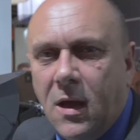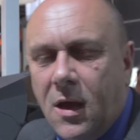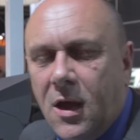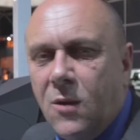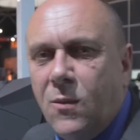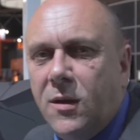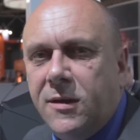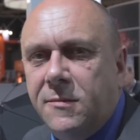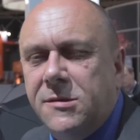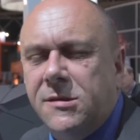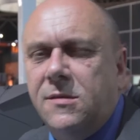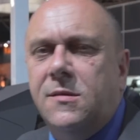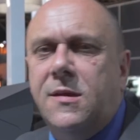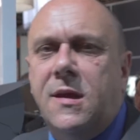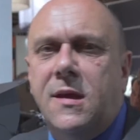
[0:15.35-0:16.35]
Hi, welcome
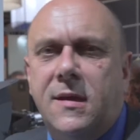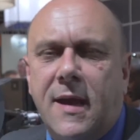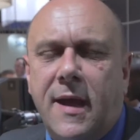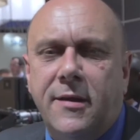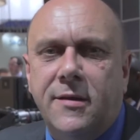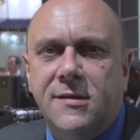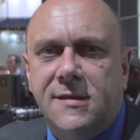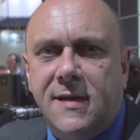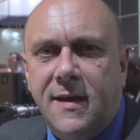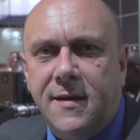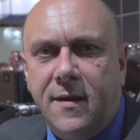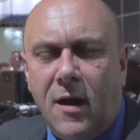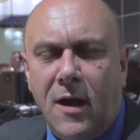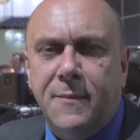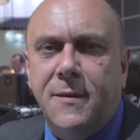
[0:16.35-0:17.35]
to the Canon
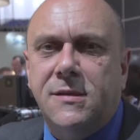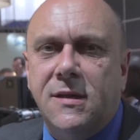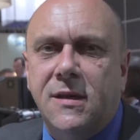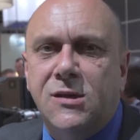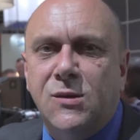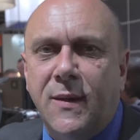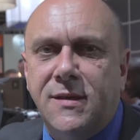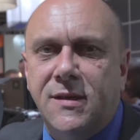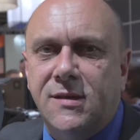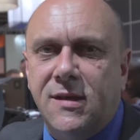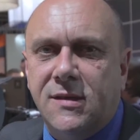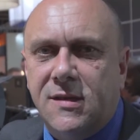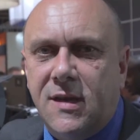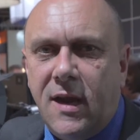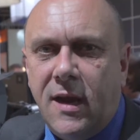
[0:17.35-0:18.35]
stand at IBC
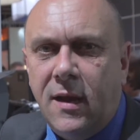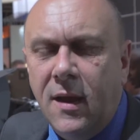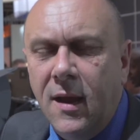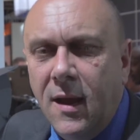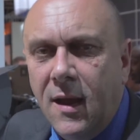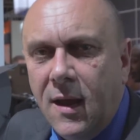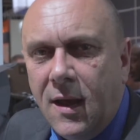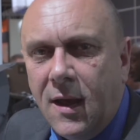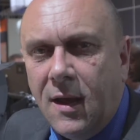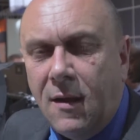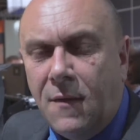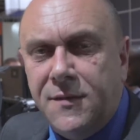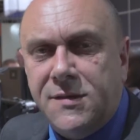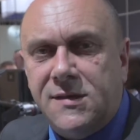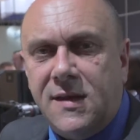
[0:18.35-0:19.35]
2016.
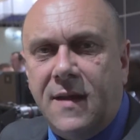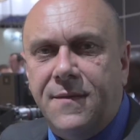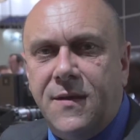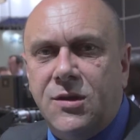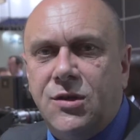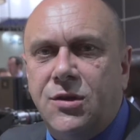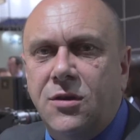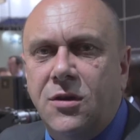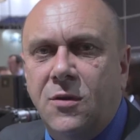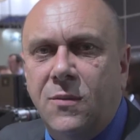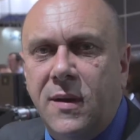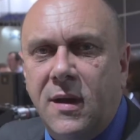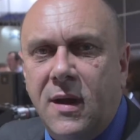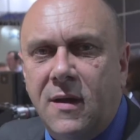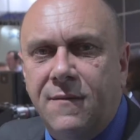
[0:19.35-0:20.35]
On the stand this year,
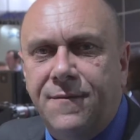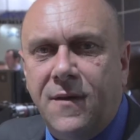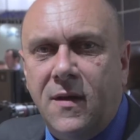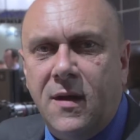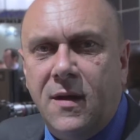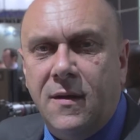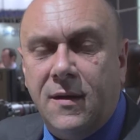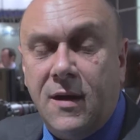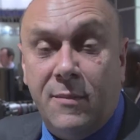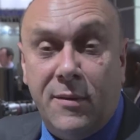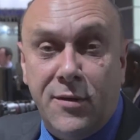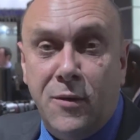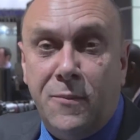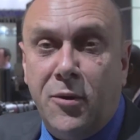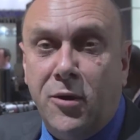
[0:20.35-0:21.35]
we have a
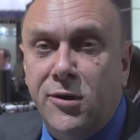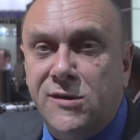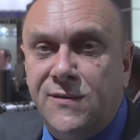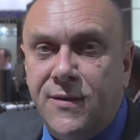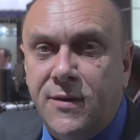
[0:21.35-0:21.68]
couple of new products